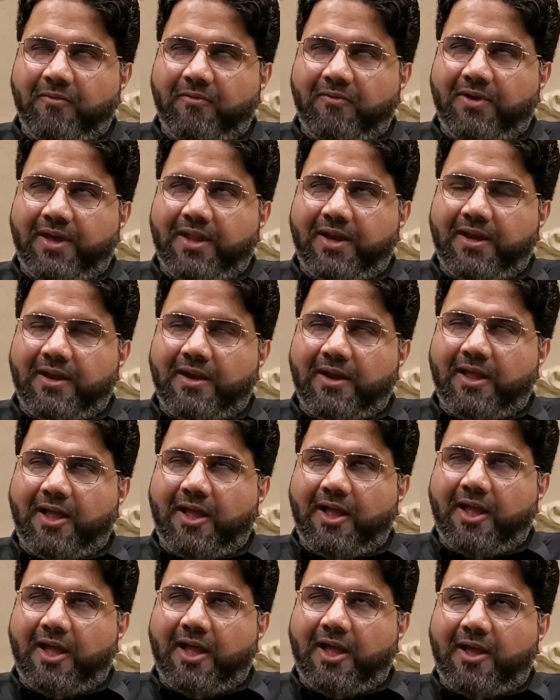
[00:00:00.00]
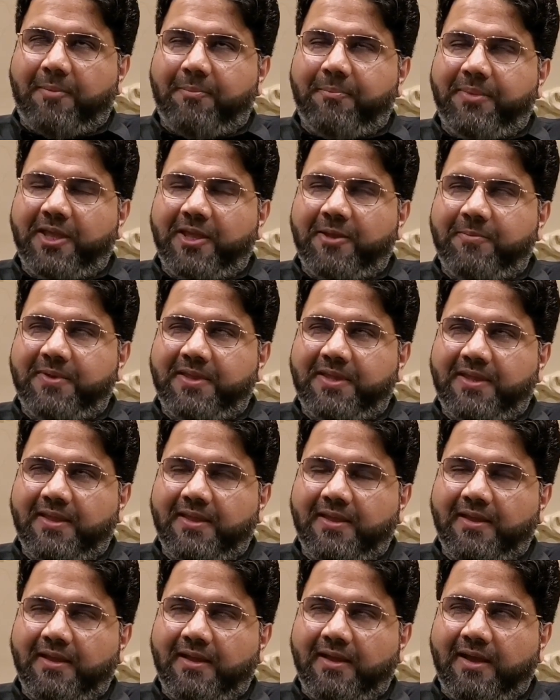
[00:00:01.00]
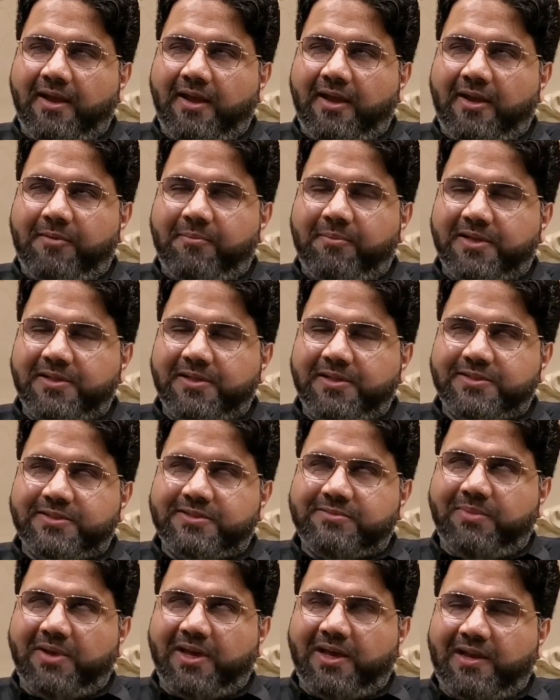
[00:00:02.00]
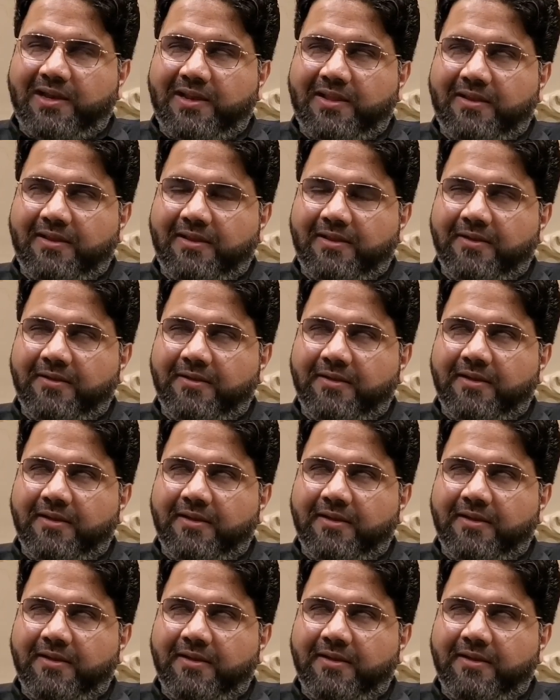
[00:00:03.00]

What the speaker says: When a baby in mother's belly